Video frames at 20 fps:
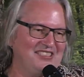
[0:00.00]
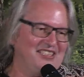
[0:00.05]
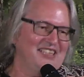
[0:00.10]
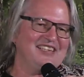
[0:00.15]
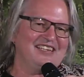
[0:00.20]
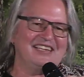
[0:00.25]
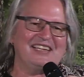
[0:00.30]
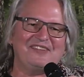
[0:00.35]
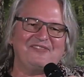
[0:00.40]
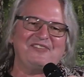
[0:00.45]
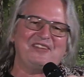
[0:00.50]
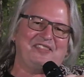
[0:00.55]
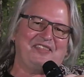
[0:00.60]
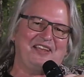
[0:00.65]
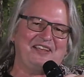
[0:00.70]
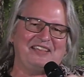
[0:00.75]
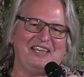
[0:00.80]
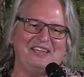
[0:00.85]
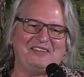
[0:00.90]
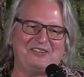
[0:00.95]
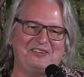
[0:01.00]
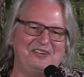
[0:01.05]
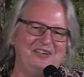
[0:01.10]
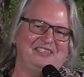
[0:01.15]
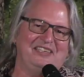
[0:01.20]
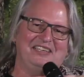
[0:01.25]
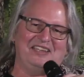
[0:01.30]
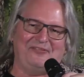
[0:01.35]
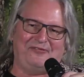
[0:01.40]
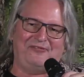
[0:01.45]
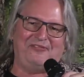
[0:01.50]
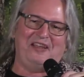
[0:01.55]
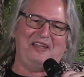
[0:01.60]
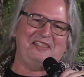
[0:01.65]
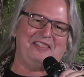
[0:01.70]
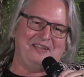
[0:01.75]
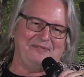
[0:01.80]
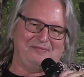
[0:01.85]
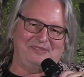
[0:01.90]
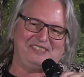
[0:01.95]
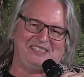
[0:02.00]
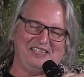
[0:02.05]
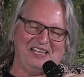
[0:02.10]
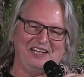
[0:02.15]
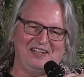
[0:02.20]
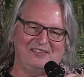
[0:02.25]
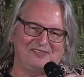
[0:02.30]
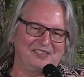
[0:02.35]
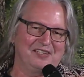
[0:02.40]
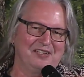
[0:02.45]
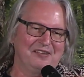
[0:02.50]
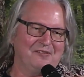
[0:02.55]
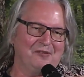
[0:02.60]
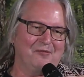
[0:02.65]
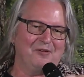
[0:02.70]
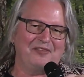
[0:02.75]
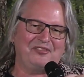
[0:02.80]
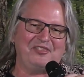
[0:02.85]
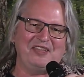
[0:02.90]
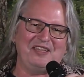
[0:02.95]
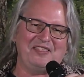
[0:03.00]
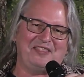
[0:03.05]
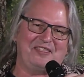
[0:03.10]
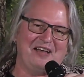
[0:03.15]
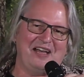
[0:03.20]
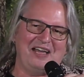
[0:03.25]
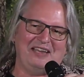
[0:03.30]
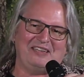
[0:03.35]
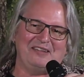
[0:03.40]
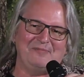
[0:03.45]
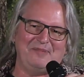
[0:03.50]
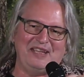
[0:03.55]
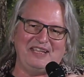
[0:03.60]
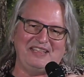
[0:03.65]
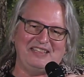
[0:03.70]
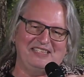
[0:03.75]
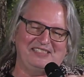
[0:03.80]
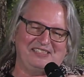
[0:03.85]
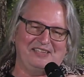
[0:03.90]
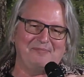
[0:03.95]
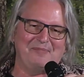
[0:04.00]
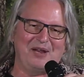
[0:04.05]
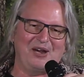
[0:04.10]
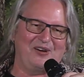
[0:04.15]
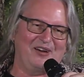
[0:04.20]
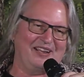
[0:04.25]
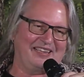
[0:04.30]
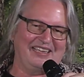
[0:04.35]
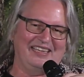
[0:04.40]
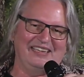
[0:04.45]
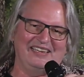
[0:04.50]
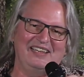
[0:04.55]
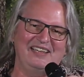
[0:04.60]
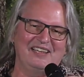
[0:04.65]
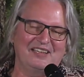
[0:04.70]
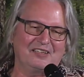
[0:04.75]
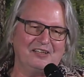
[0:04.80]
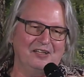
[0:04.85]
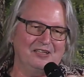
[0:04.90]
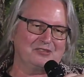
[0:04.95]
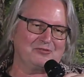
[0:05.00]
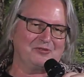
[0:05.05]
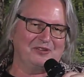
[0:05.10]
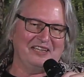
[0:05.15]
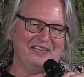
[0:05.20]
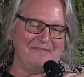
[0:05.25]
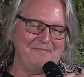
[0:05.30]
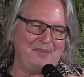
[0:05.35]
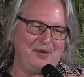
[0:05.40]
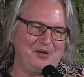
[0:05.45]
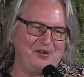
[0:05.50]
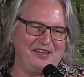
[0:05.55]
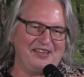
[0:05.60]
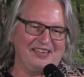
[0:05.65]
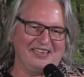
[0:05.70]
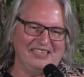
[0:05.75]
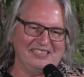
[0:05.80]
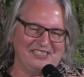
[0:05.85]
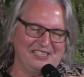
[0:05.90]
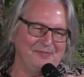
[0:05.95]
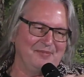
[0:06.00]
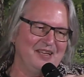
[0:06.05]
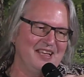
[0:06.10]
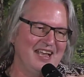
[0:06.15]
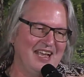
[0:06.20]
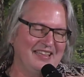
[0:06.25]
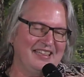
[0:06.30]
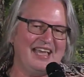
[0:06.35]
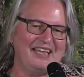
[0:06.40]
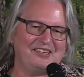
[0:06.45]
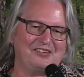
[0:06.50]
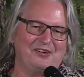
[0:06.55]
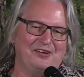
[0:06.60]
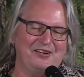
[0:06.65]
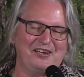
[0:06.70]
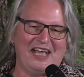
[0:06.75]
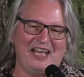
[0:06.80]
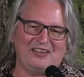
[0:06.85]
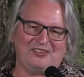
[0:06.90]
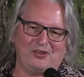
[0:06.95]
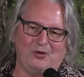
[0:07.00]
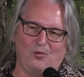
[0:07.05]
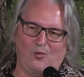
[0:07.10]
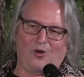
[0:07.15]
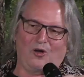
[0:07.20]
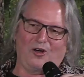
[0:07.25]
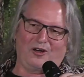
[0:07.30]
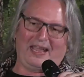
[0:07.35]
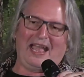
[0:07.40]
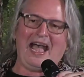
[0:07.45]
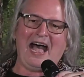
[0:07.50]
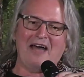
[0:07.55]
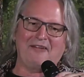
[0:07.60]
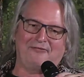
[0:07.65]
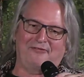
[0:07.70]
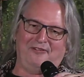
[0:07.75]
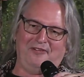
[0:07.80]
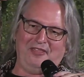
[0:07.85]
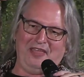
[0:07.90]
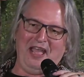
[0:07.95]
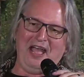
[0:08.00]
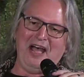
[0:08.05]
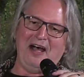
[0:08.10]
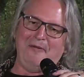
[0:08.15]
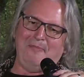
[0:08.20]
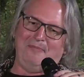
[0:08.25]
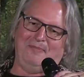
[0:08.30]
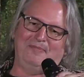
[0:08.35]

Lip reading: They did everything they could to defend themselves from what they thought to be this American cultural imperialism, and that turned out to work out for them.